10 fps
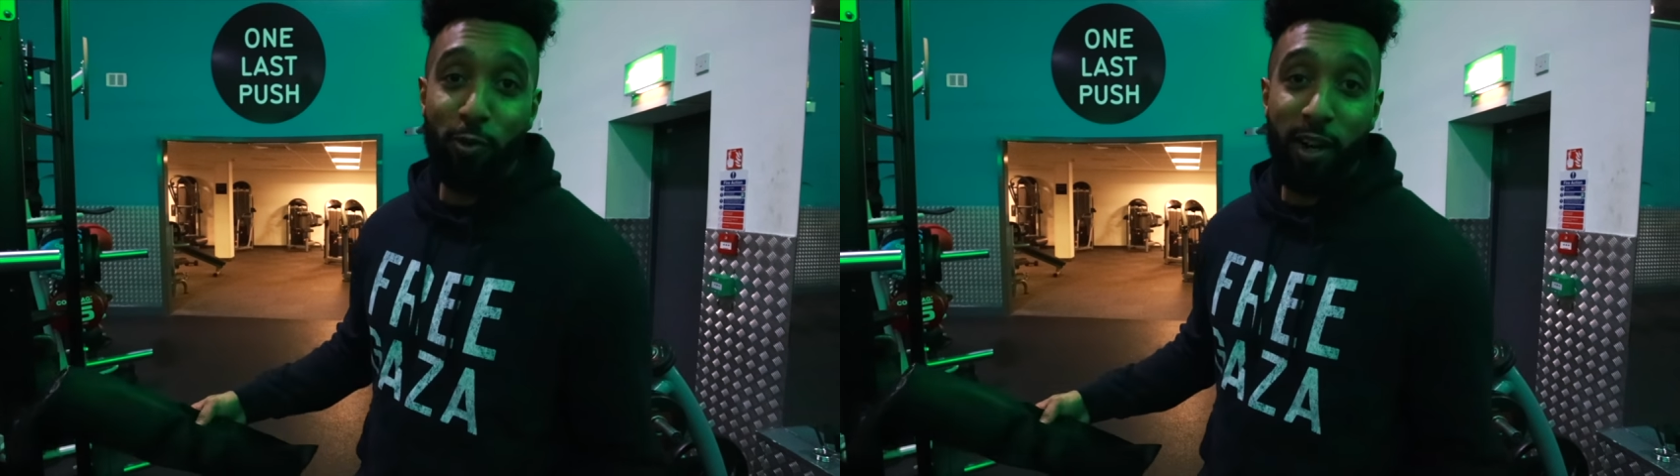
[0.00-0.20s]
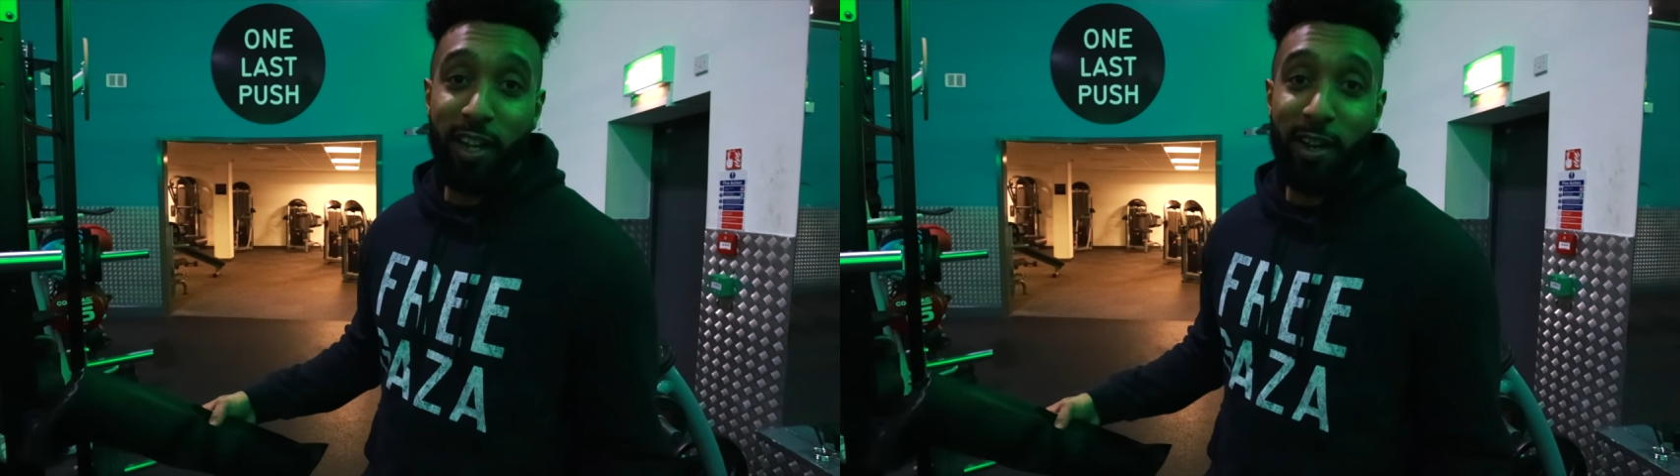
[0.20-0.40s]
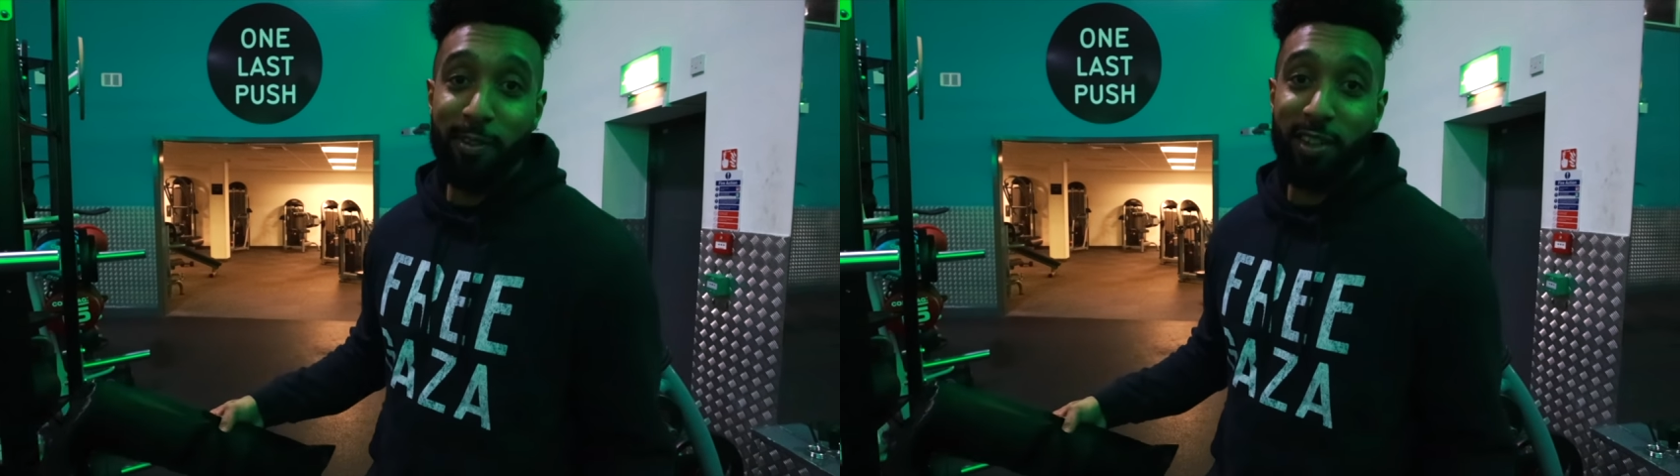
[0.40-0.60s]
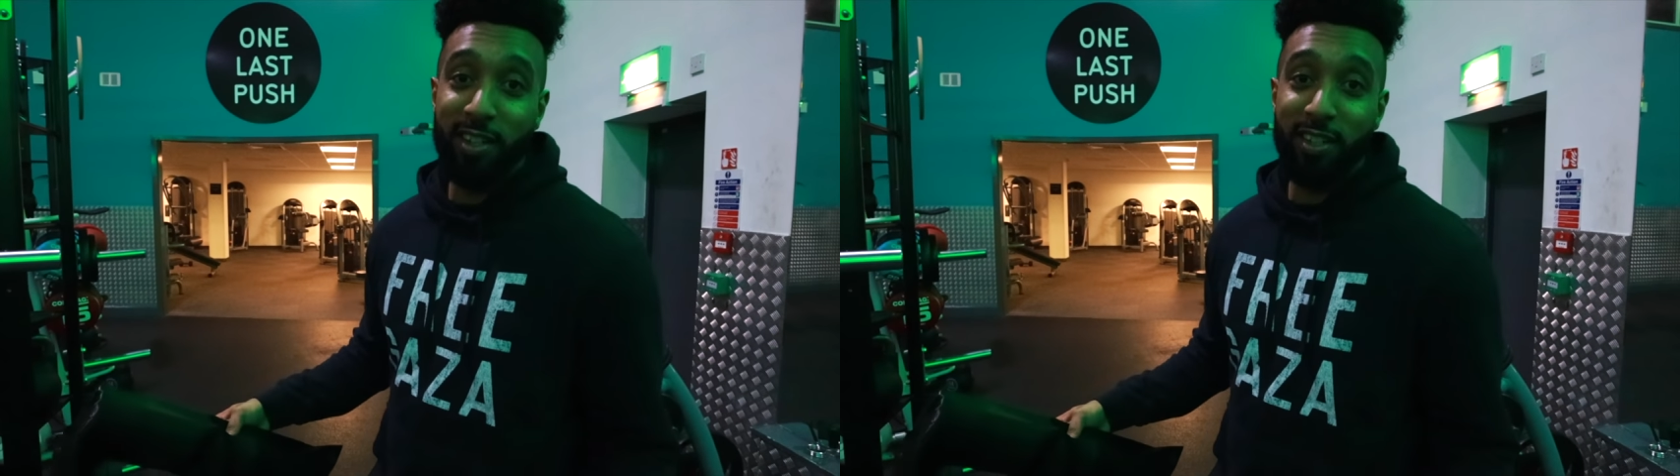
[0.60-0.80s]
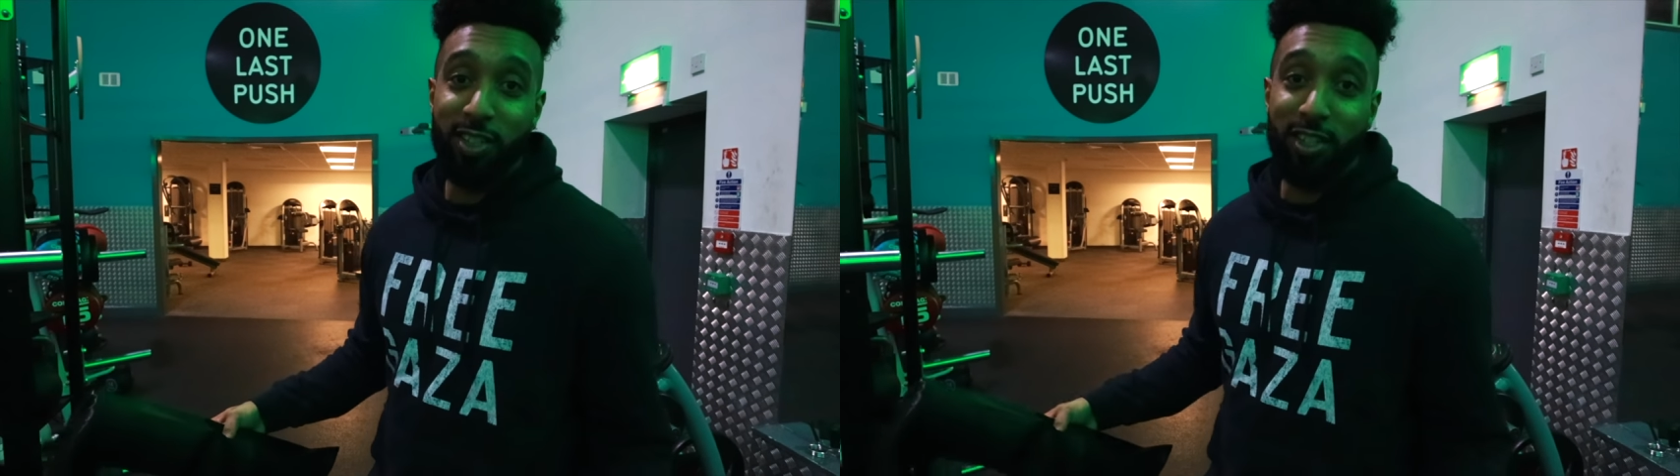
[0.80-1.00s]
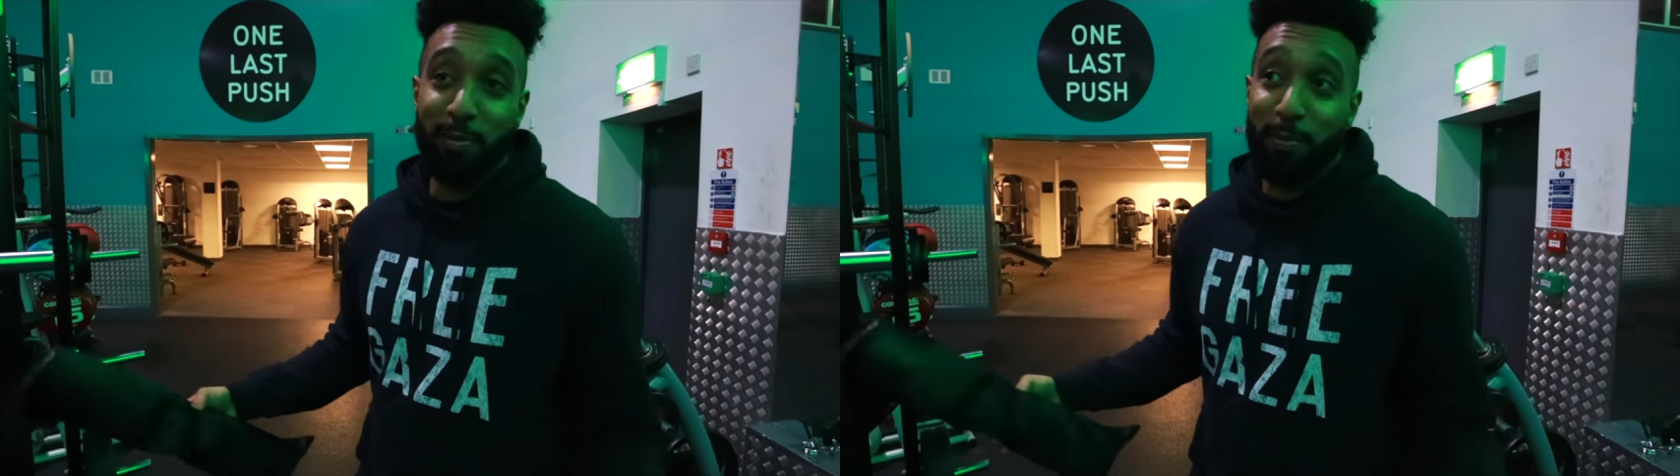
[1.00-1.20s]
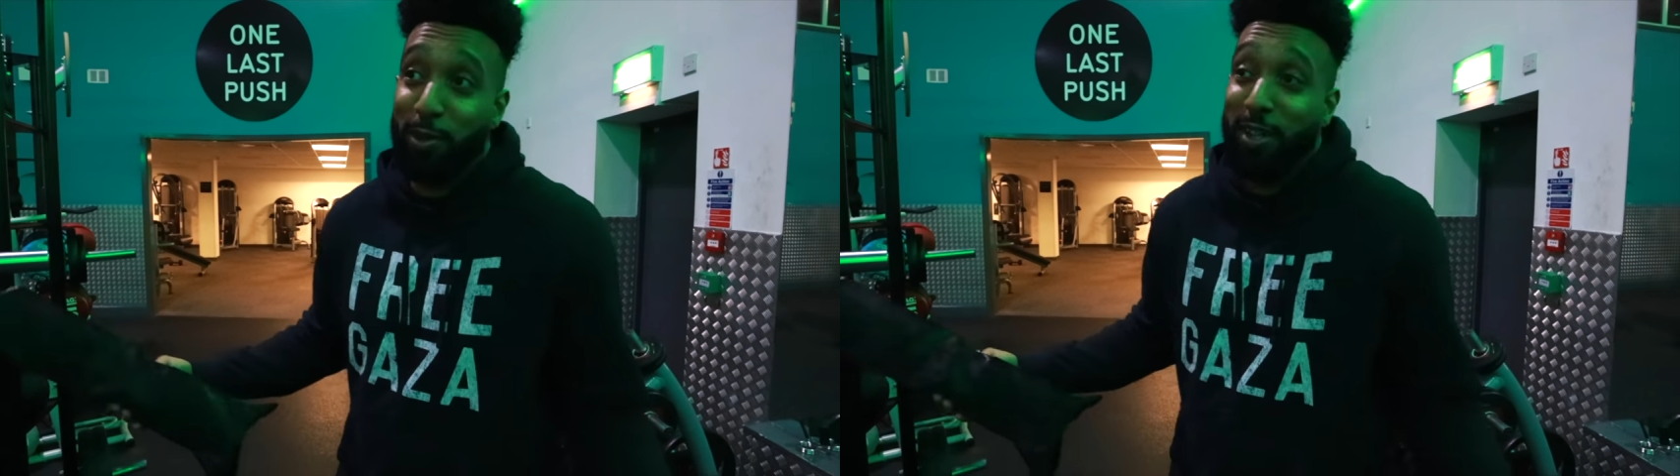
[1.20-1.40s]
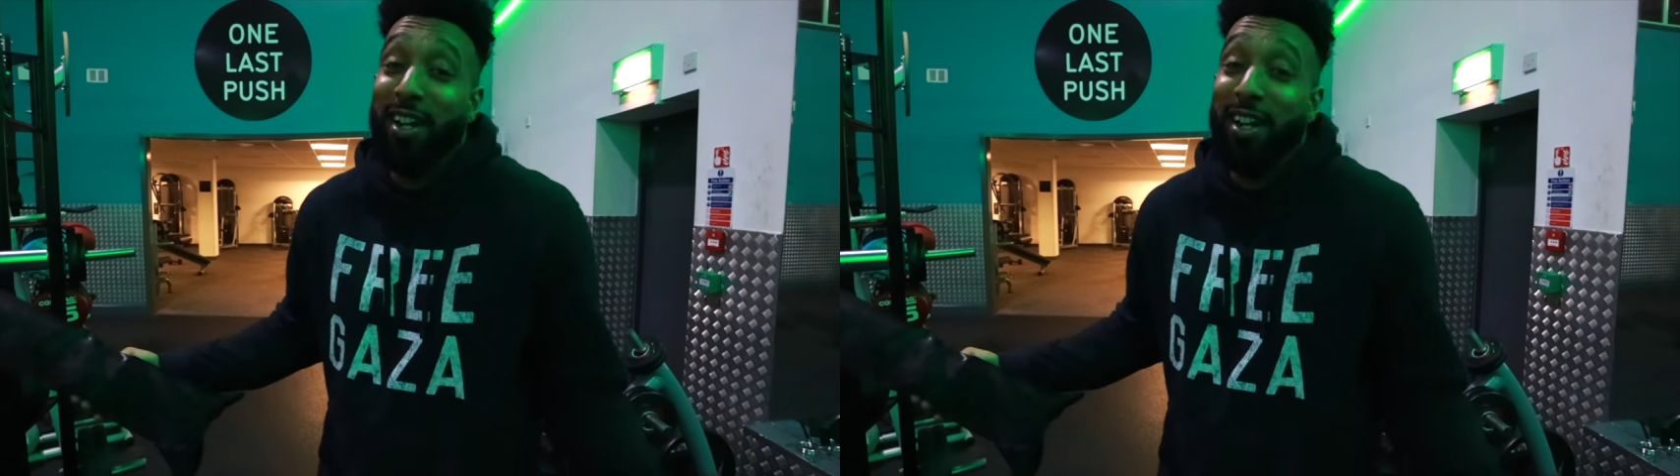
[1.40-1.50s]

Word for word: rack everything at the gym, but